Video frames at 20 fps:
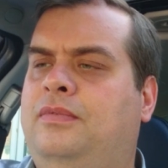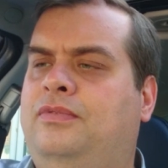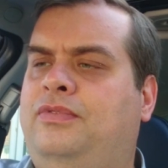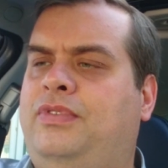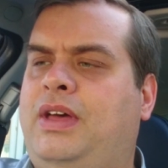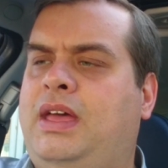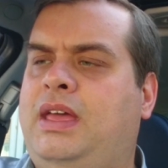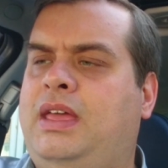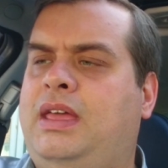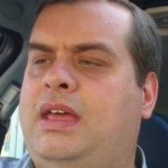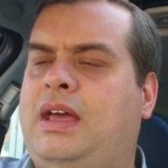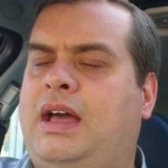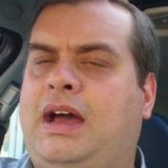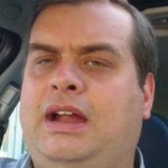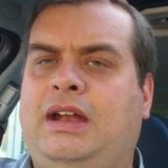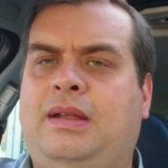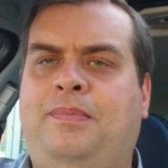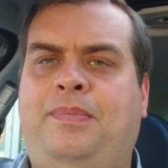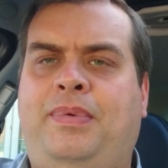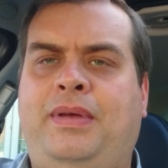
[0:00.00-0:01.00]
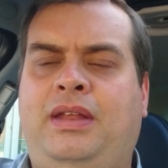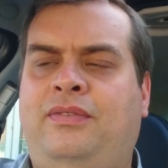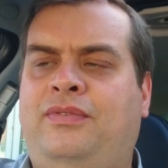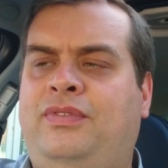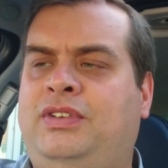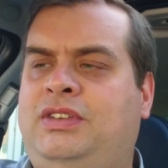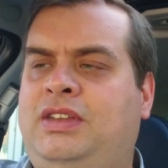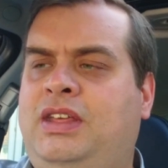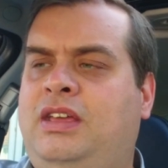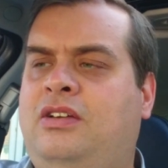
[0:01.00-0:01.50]
they had a bit of
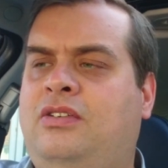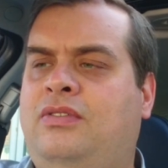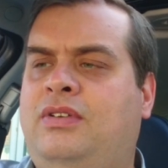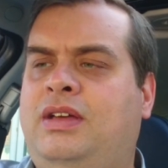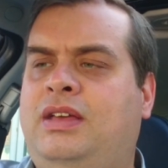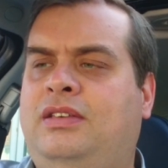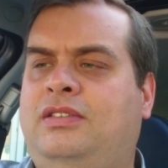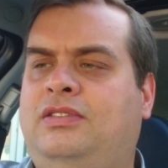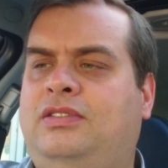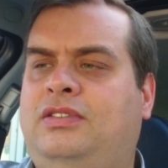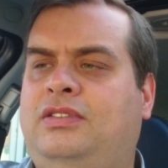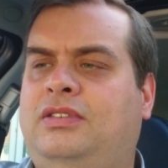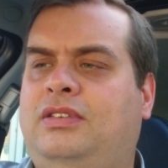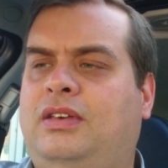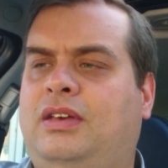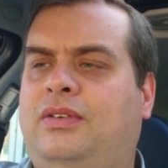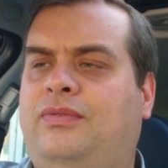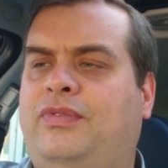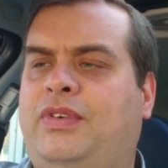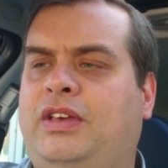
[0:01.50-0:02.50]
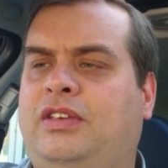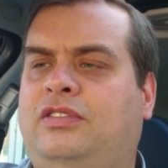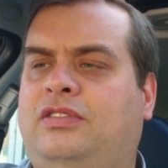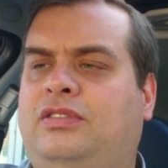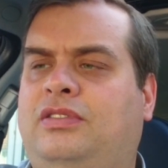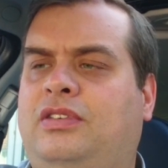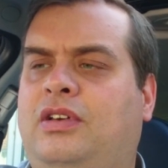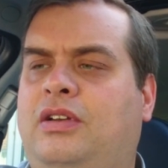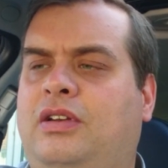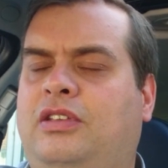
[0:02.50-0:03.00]
a decrease, they
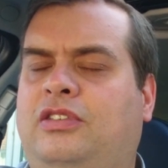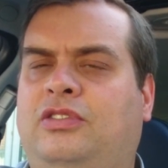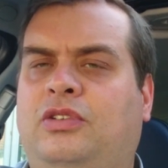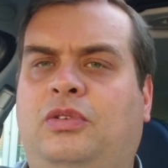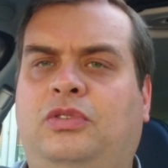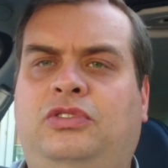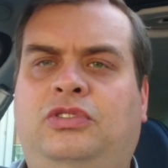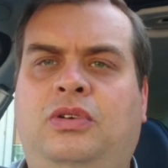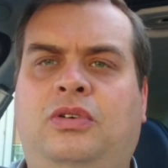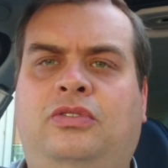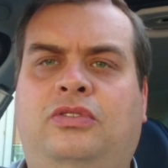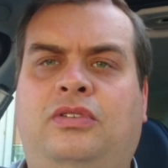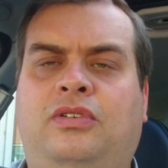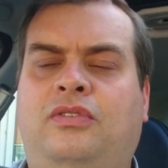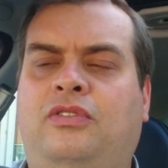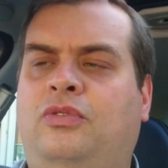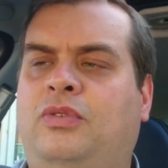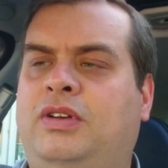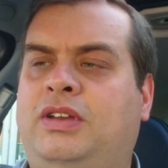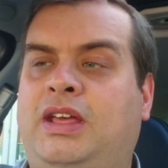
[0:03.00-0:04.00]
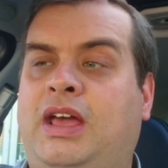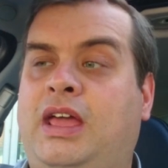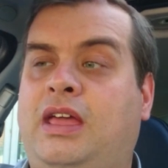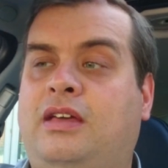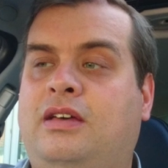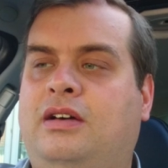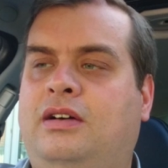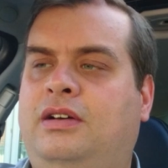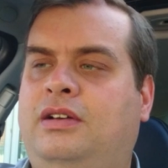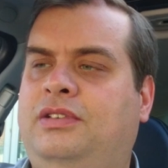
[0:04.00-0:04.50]
only sold
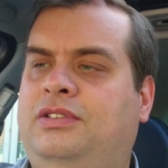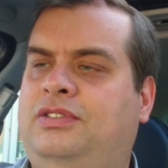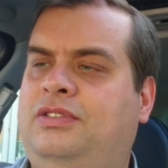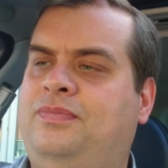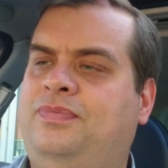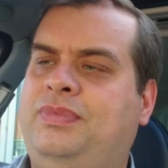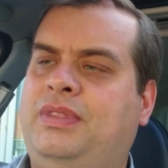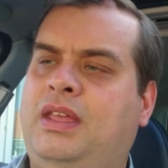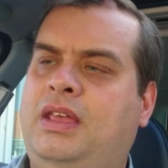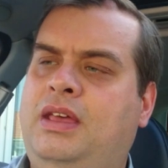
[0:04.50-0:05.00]
228 cars,